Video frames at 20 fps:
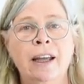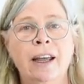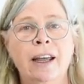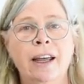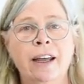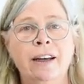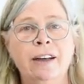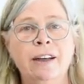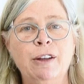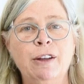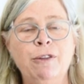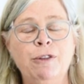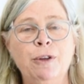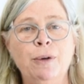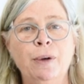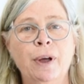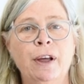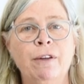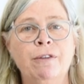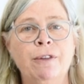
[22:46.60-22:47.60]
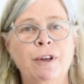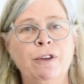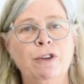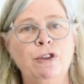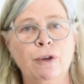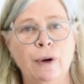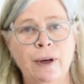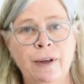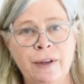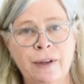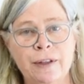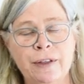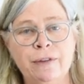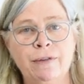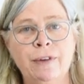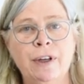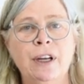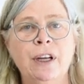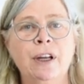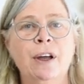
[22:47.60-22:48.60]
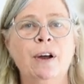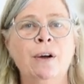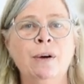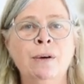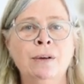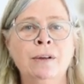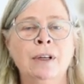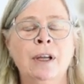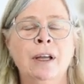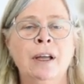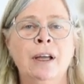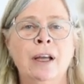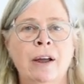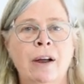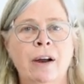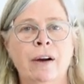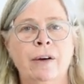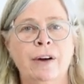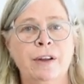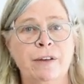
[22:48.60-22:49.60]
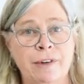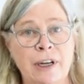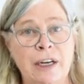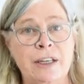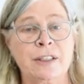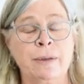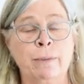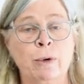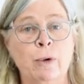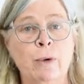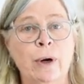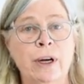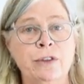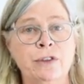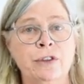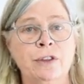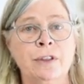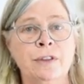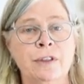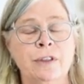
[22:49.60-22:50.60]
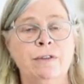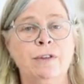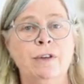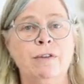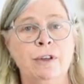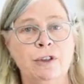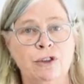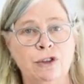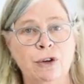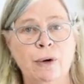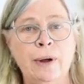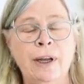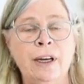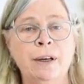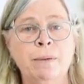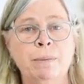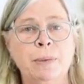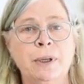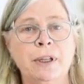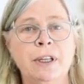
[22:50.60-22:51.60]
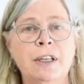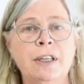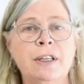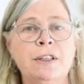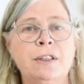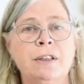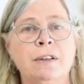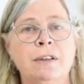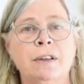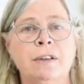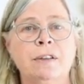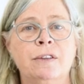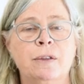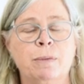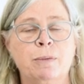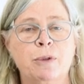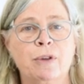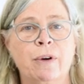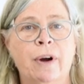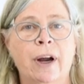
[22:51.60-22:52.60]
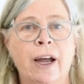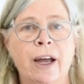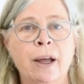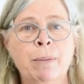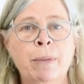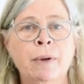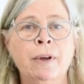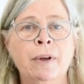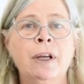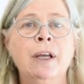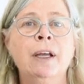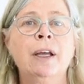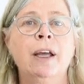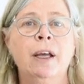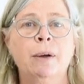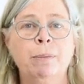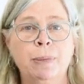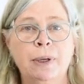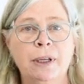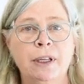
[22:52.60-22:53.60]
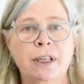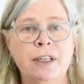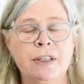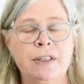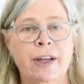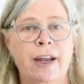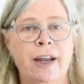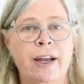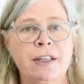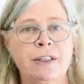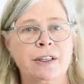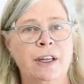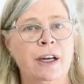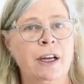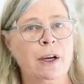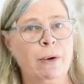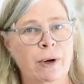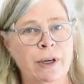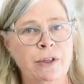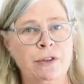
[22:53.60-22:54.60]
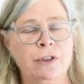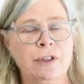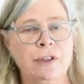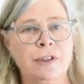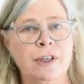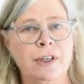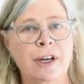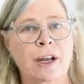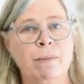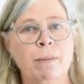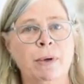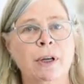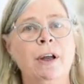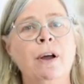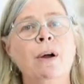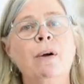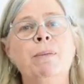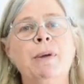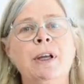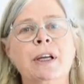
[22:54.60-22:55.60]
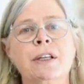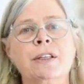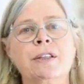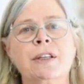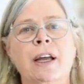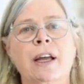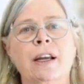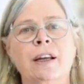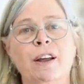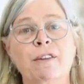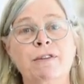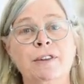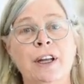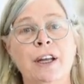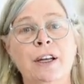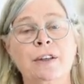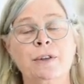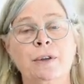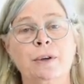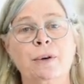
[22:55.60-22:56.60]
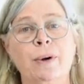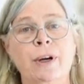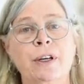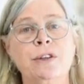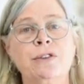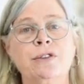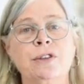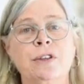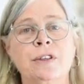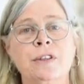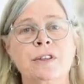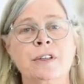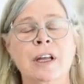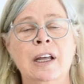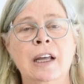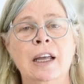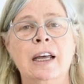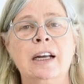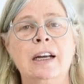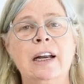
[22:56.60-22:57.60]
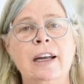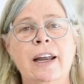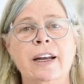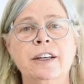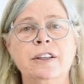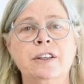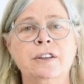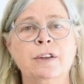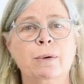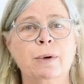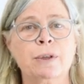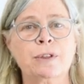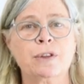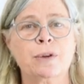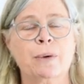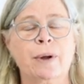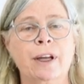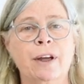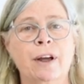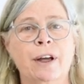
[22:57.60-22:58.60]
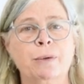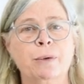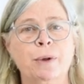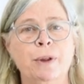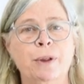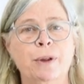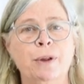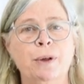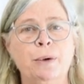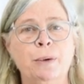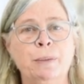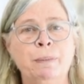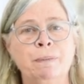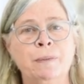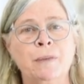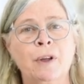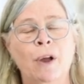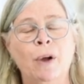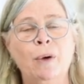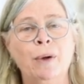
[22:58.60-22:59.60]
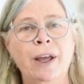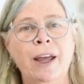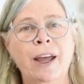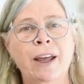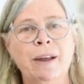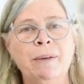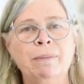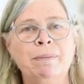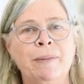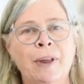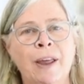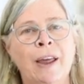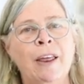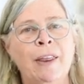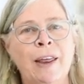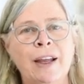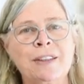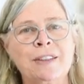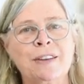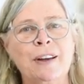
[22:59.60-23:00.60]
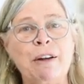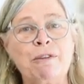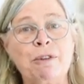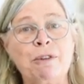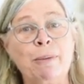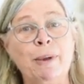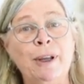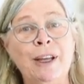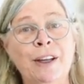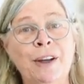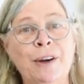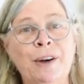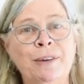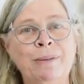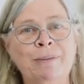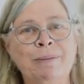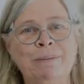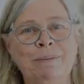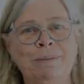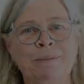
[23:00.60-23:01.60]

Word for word: And if you have enjoyed this video or you've got some questions, if you've enjoyed it, please subscribe and please ask any questions down below because I love to answer questions and I like to know what's going on with you. Okay, thanks a lot for being here.